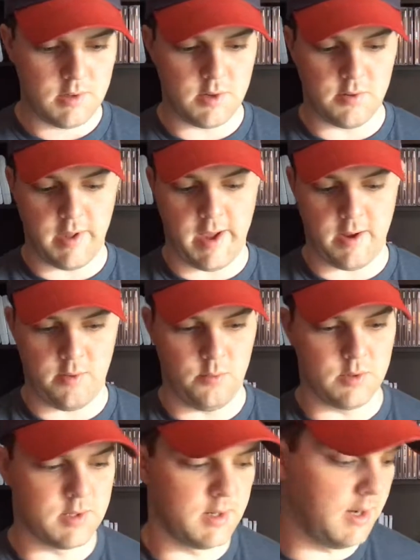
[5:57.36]
So that
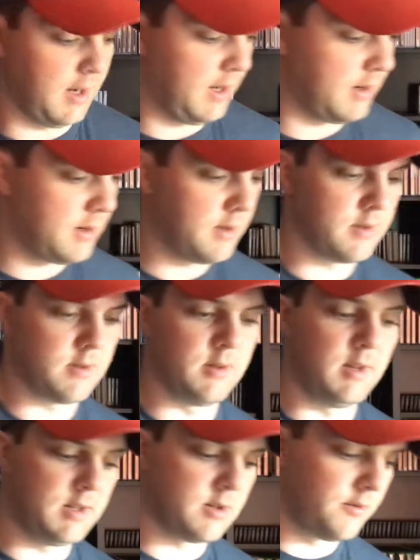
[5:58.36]
was neat.
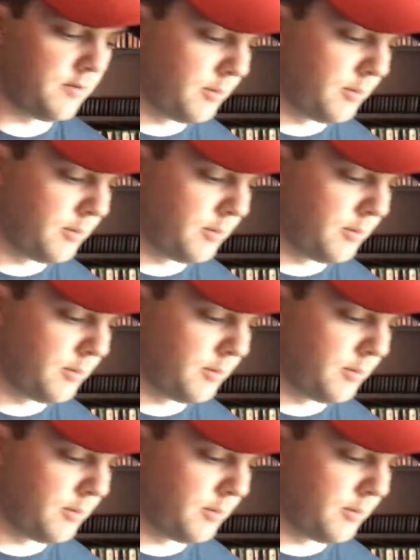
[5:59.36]
These are